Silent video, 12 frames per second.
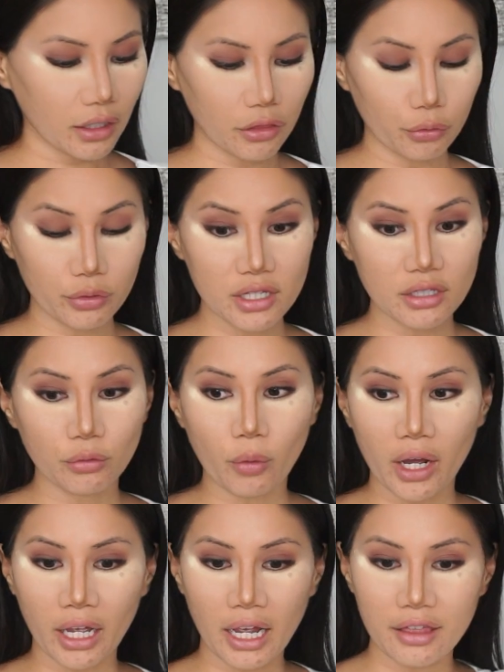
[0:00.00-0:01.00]
The reason
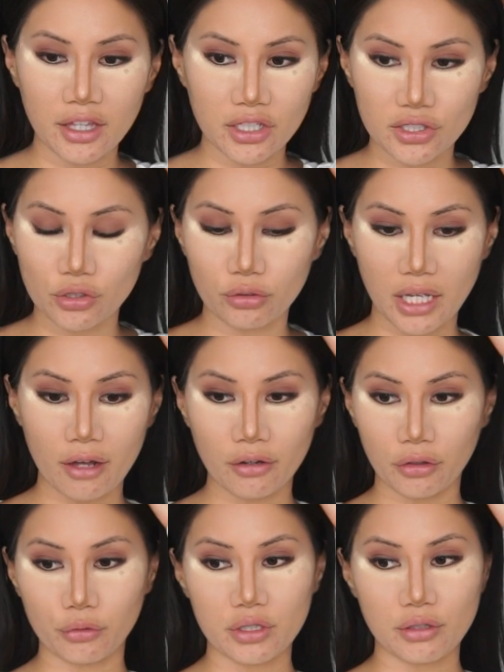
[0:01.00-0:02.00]
why I think it's sold out
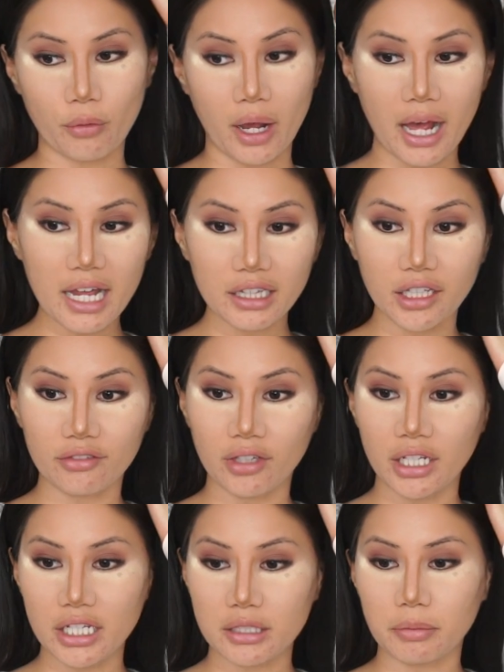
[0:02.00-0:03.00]
and the reason why I love
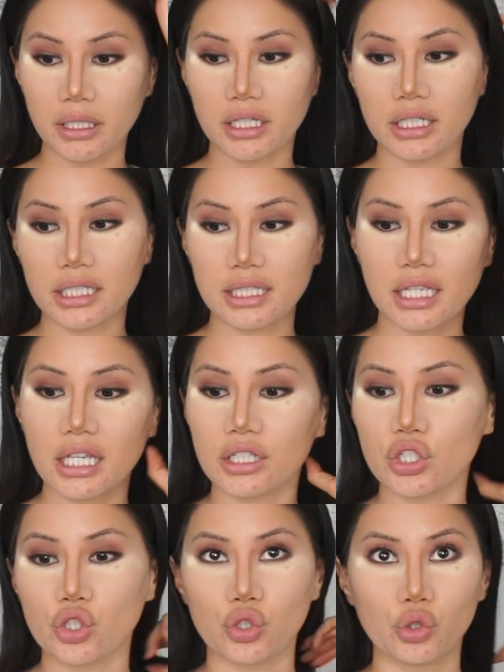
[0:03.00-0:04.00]
it is because
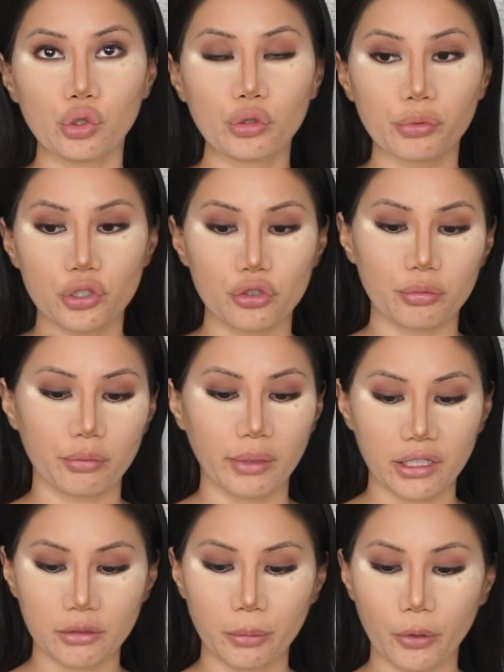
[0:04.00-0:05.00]
it's super, super
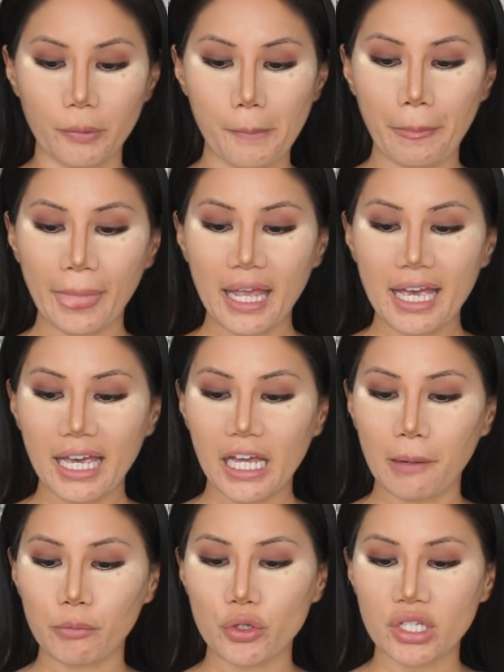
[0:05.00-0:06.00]
blendable. And
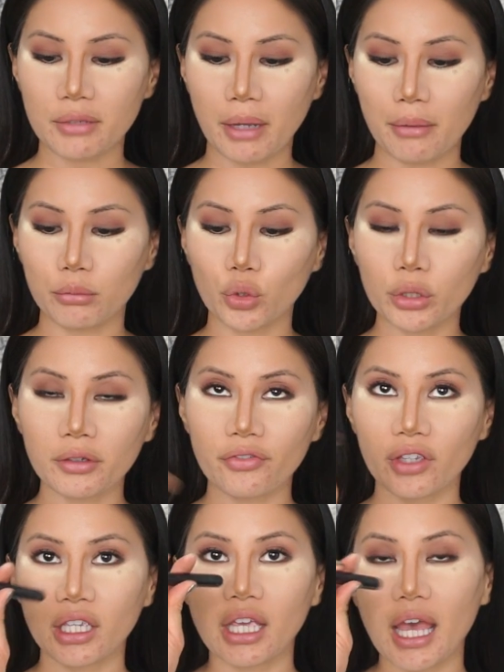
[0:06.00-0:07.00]
I'm using my
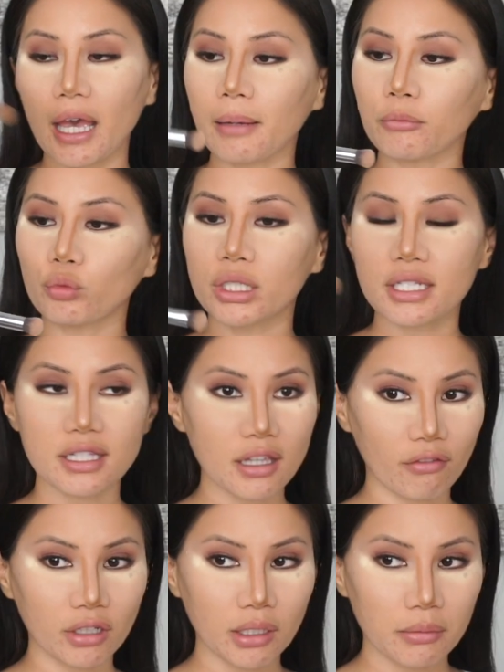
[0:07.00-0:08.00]
Morphe
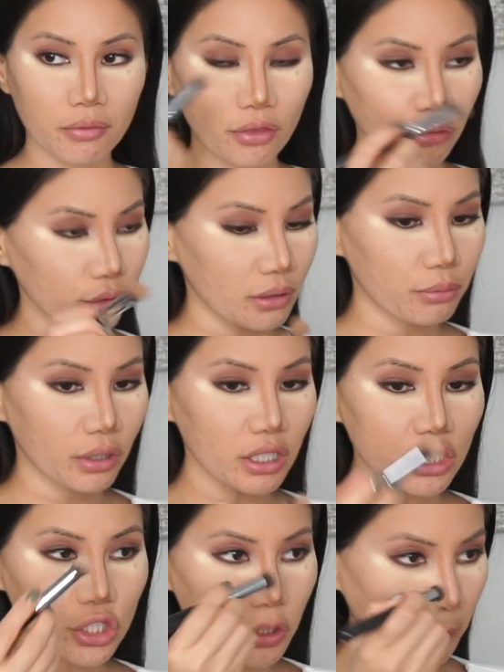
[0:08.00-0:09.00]
M173
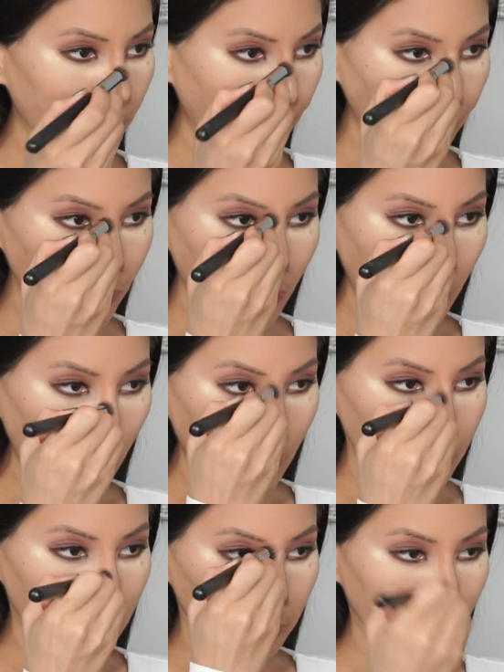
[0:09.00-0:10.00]
brush.
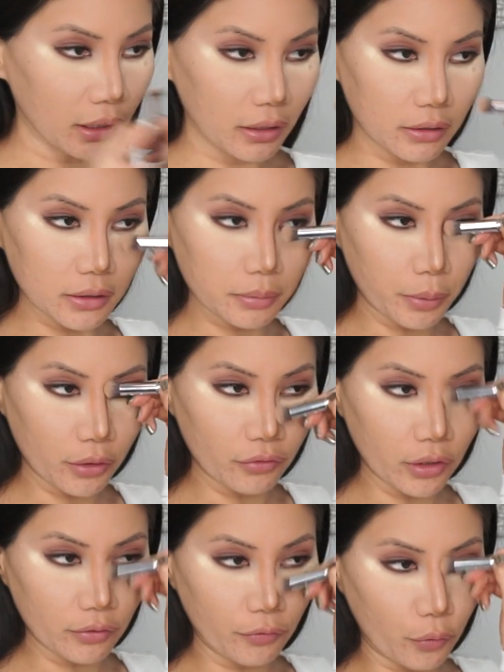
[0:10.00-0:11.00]
To me, this is
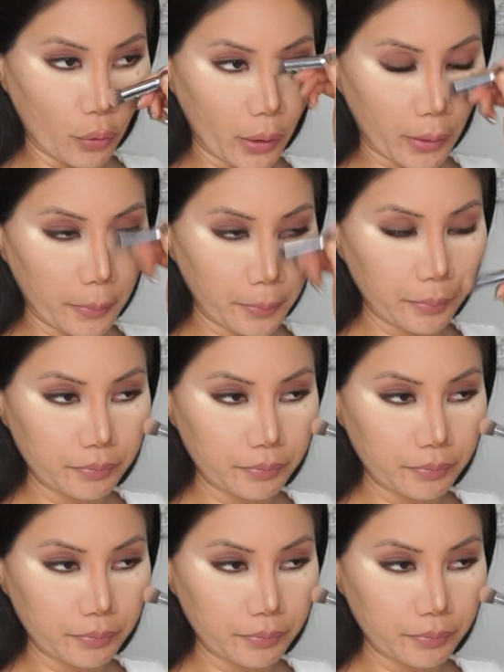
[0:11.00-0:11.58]
perfect for